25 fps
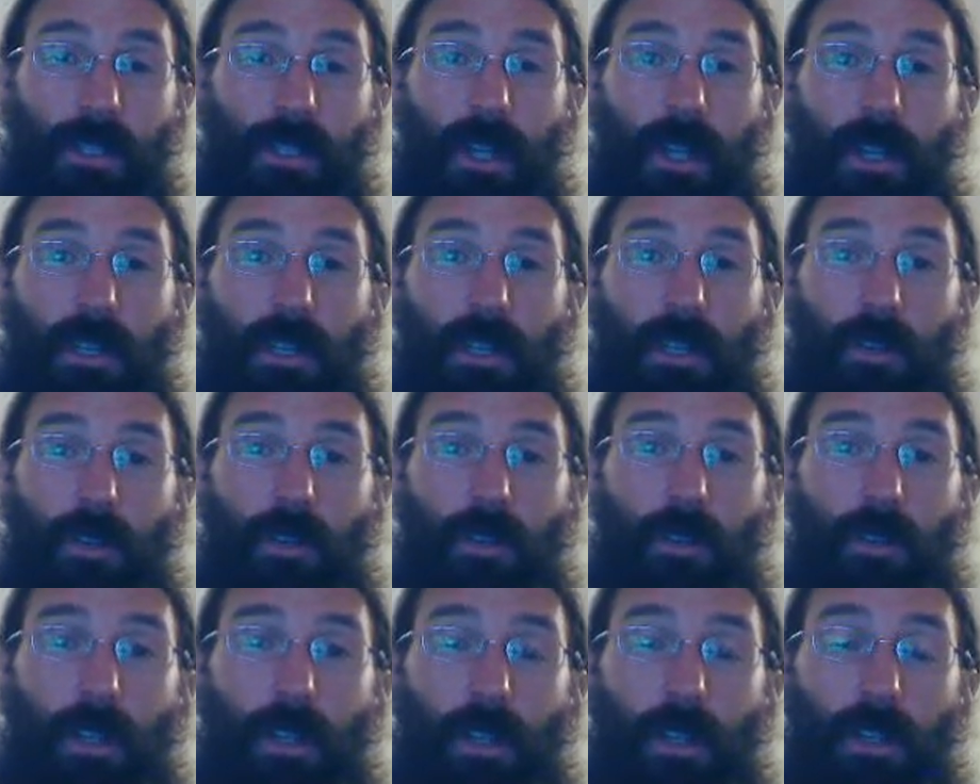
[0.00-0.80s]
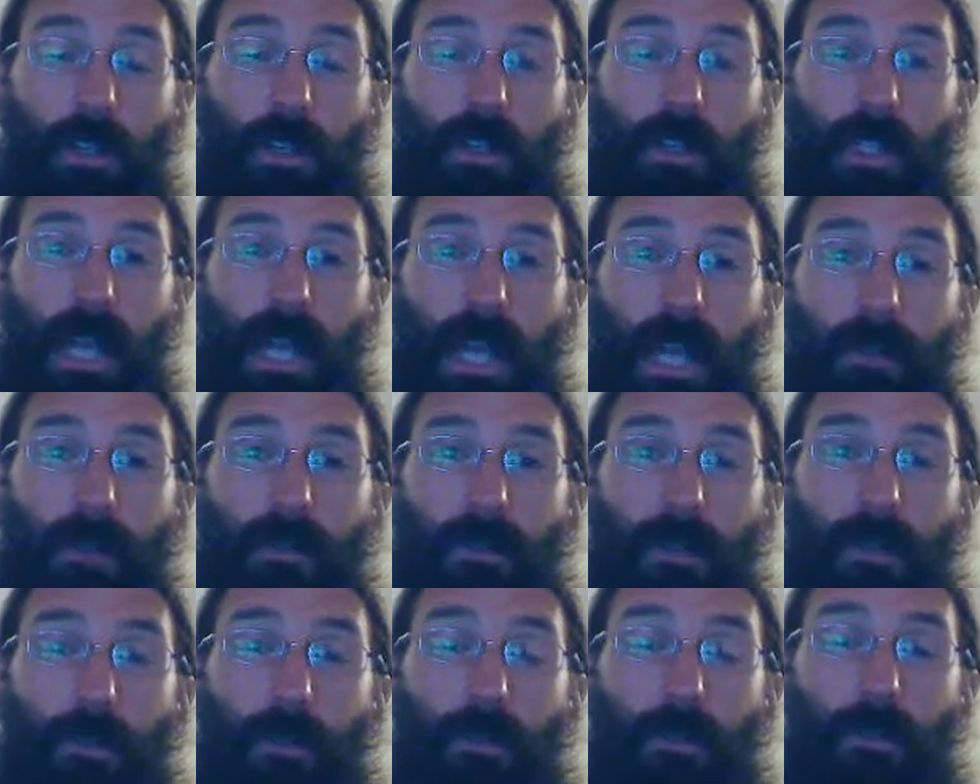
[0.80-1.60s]
still got your old clothes, you have
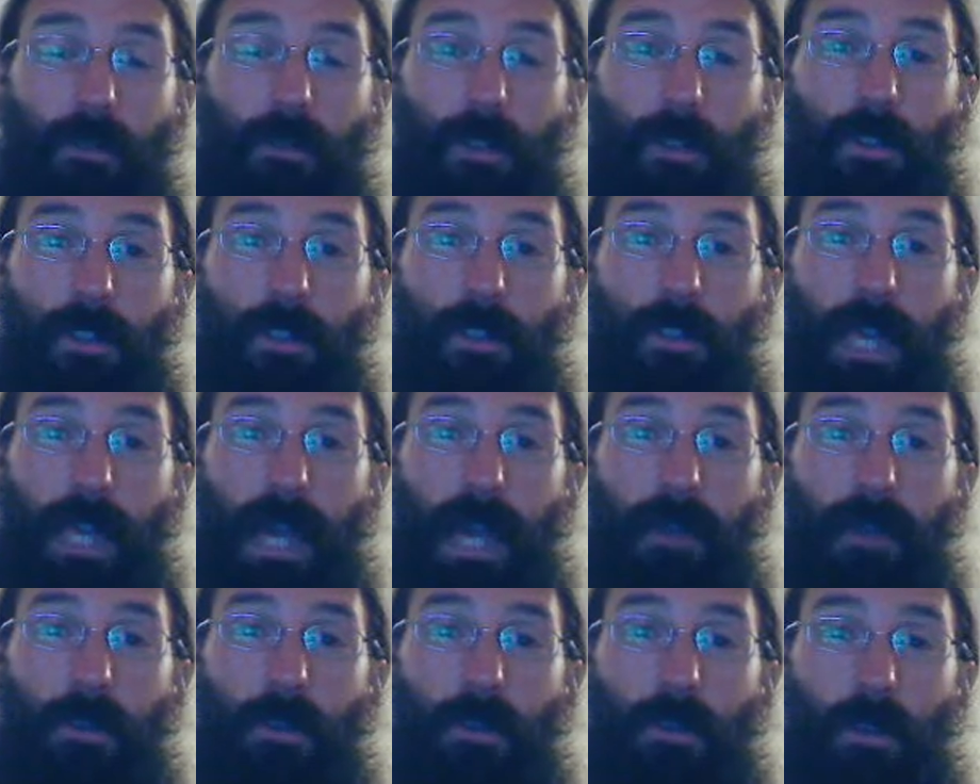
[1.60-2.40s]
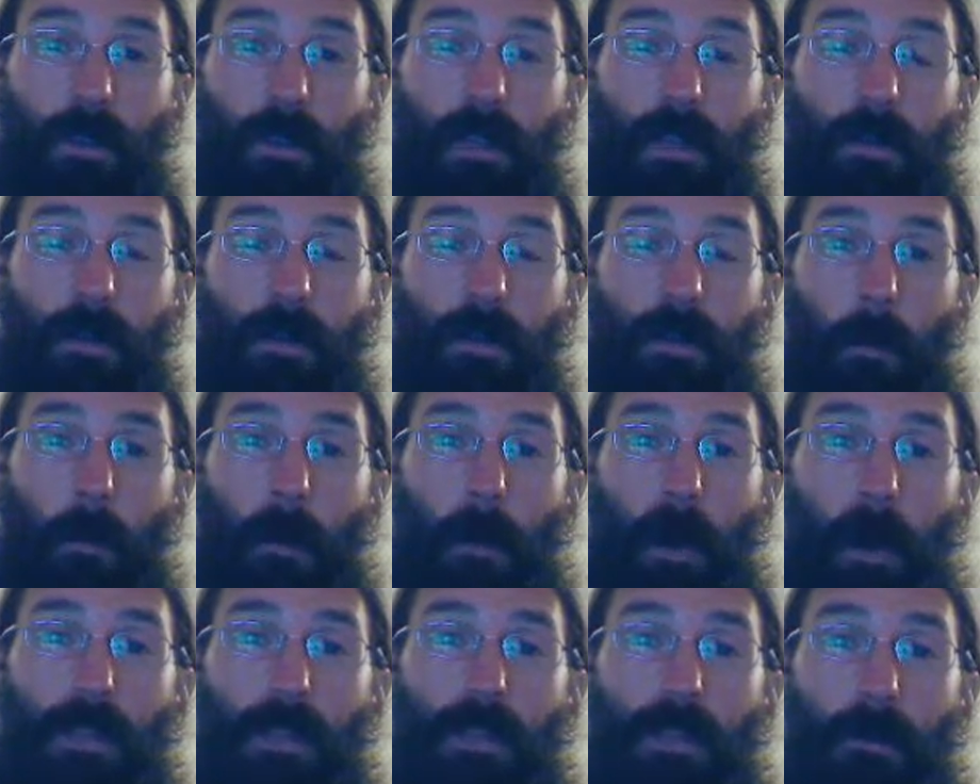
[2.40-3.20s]
no food, you have no
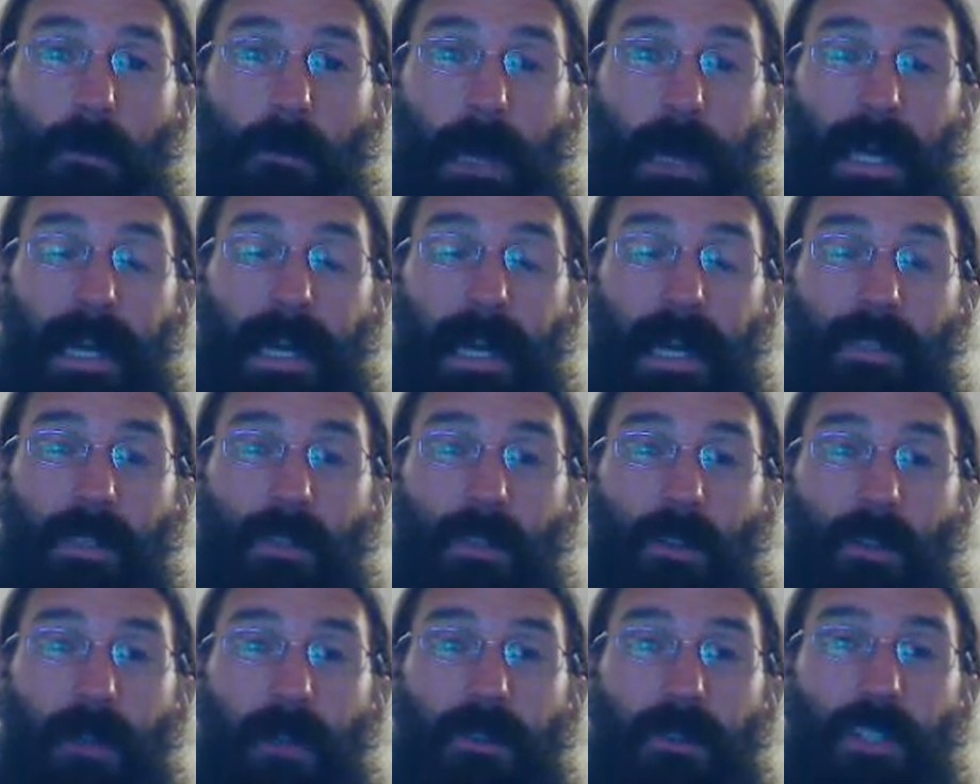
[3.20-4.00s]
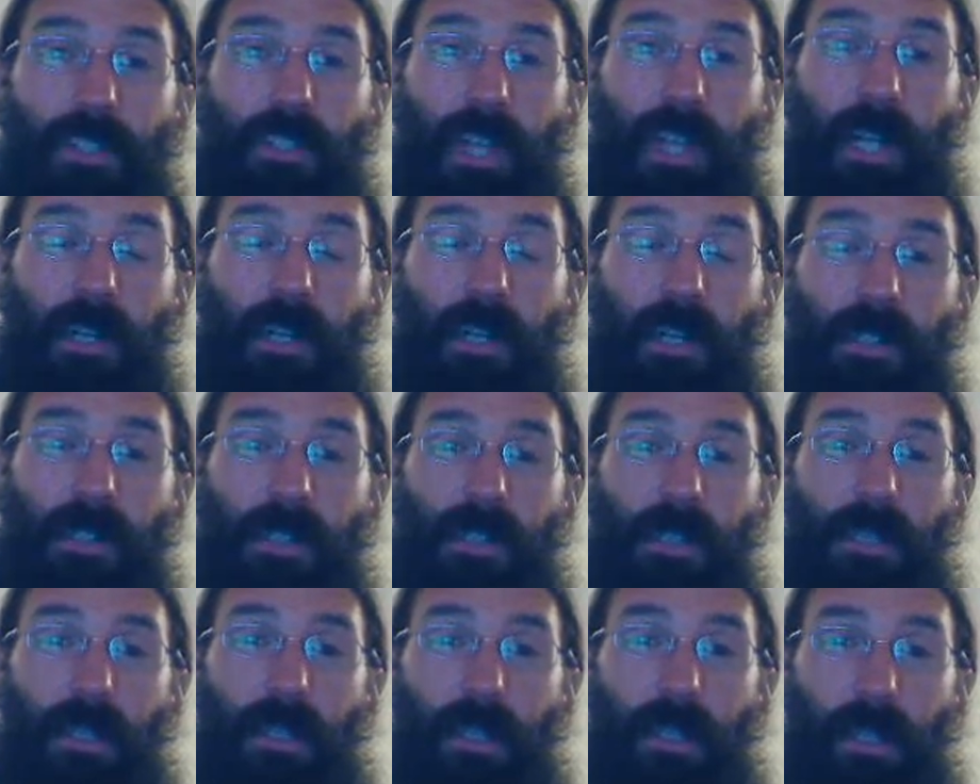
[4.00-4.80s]
pots and pans, you don't have a chair to
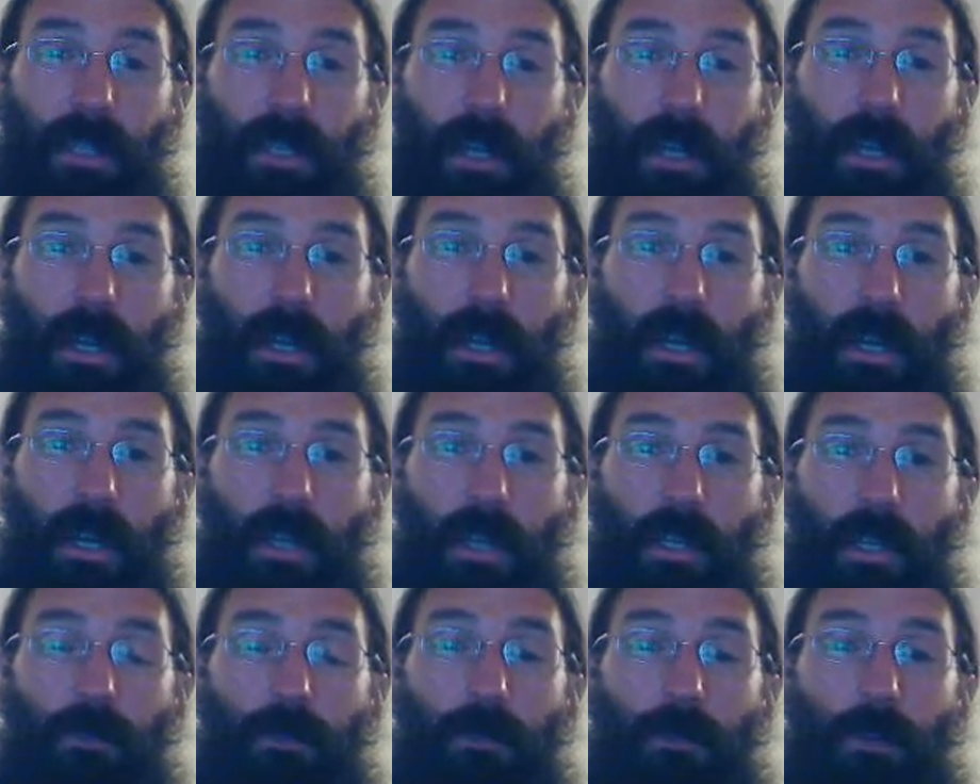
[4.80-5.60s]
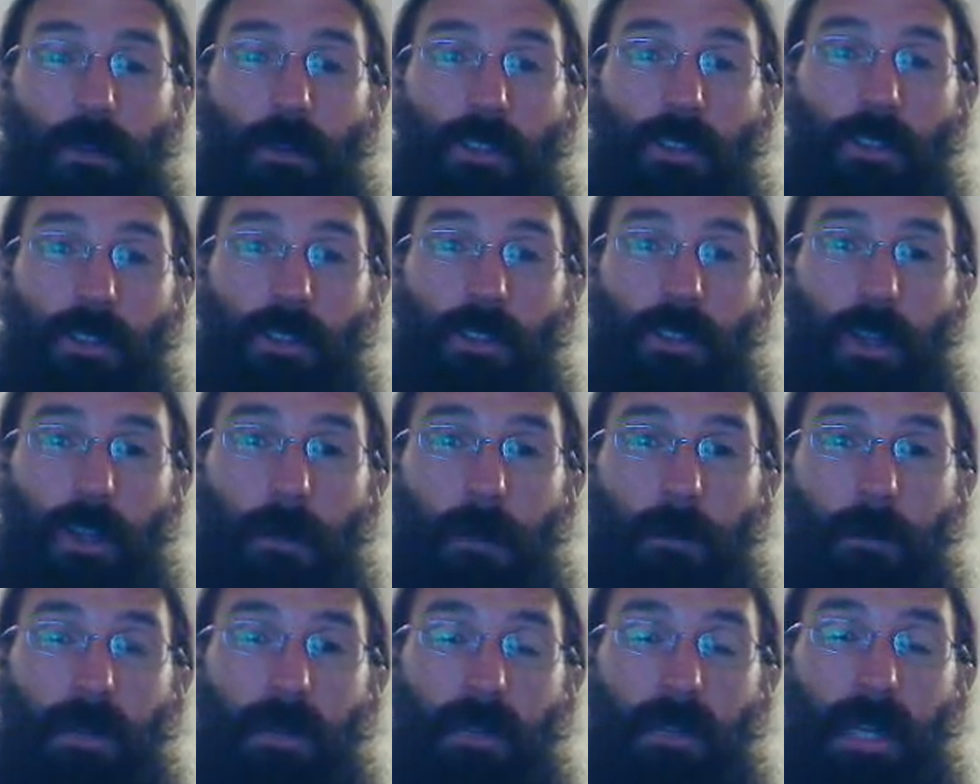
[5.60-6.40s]
sit in. You're forced to
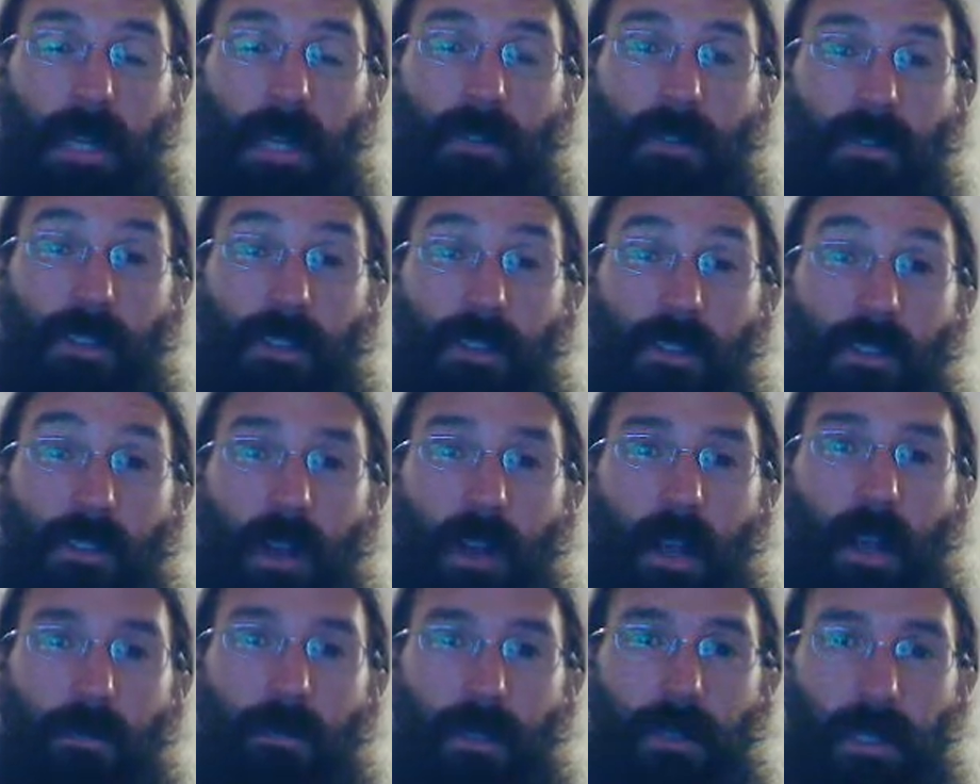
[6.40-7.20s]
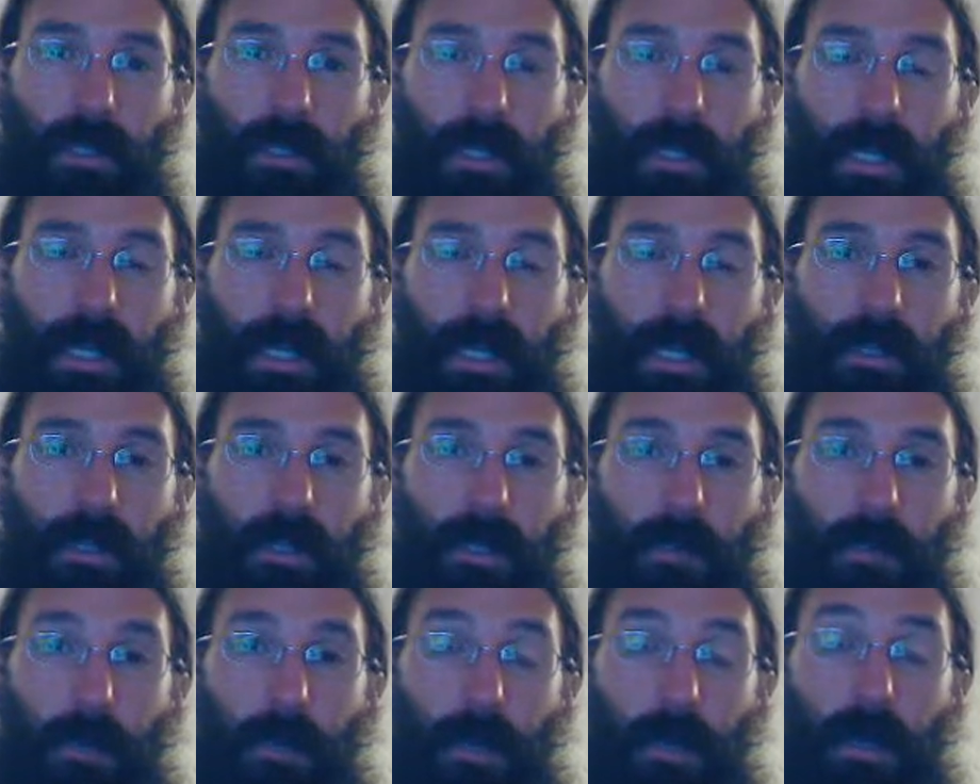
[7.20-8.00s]
scrip and save and starve just to get
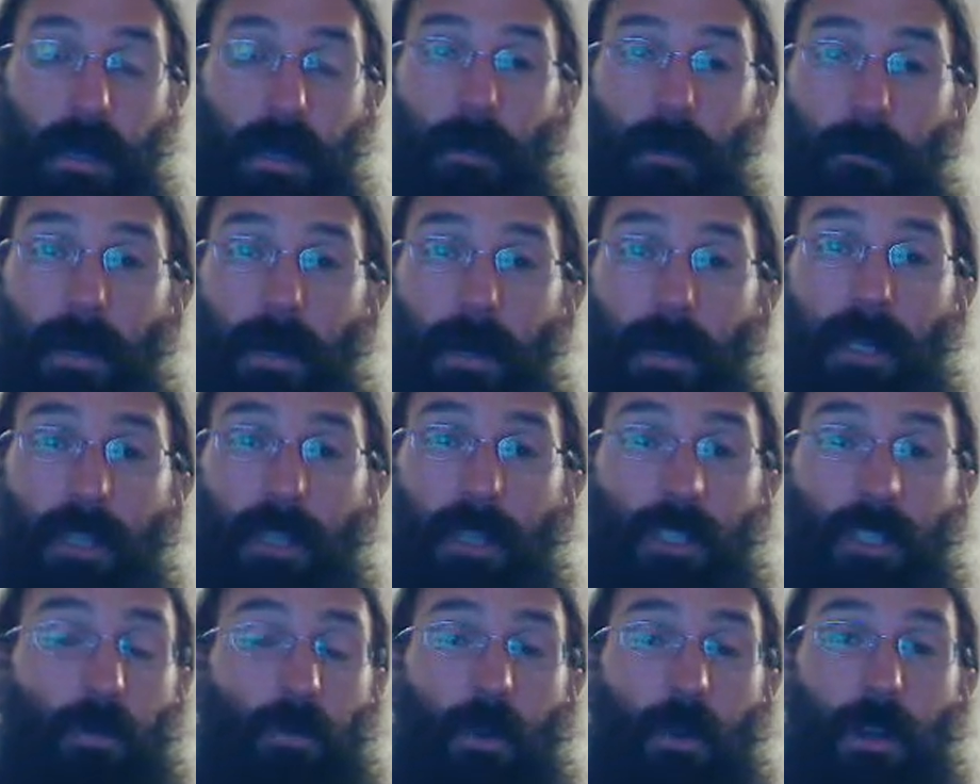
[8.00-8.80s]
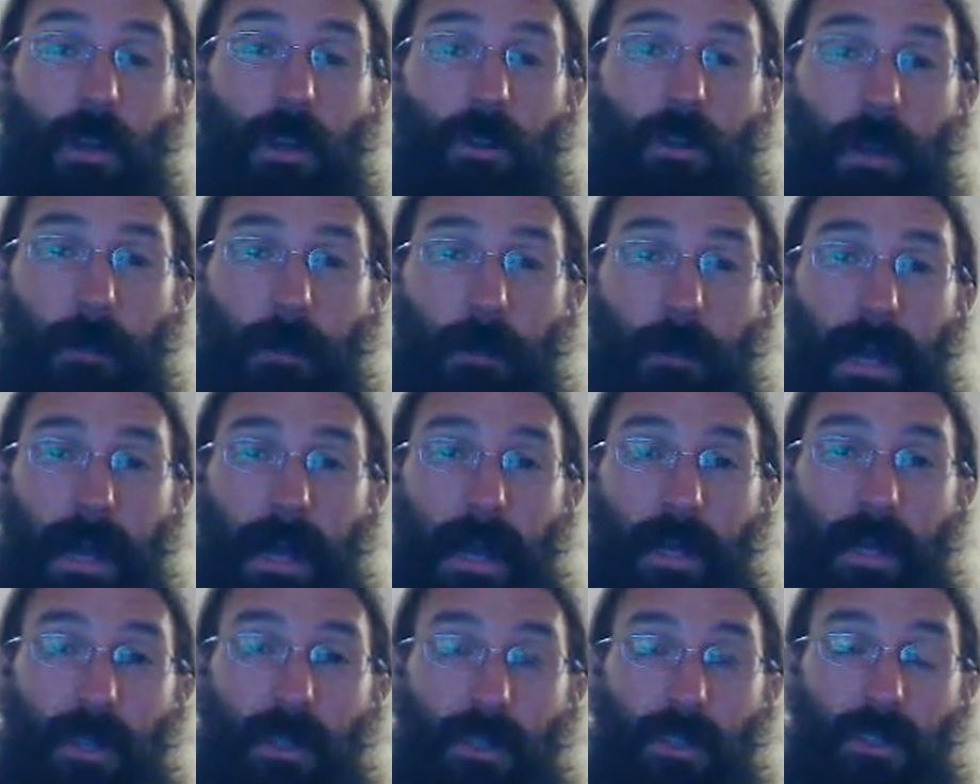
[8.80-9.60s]
something, making you just want to go right
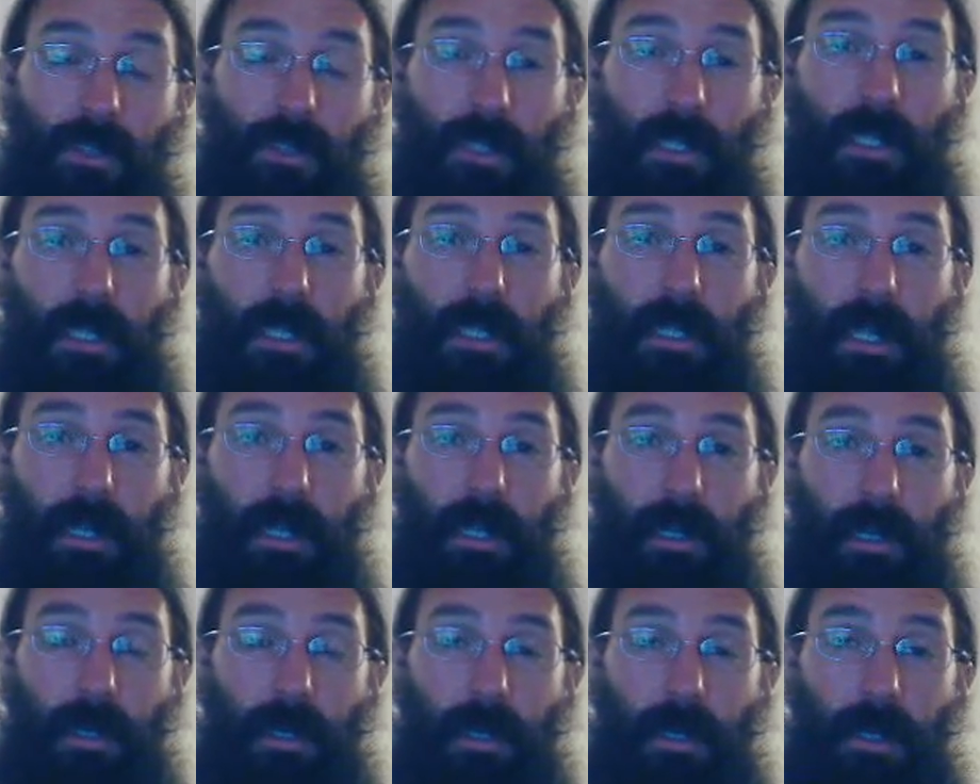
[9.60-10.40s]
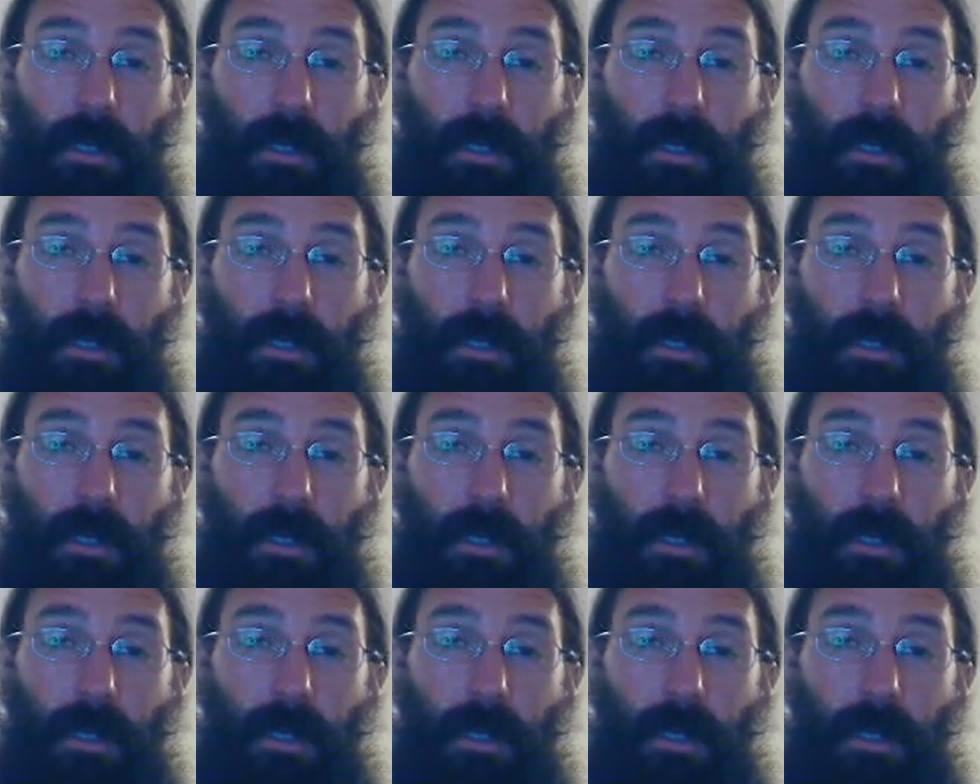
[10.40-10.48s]
back on the street again.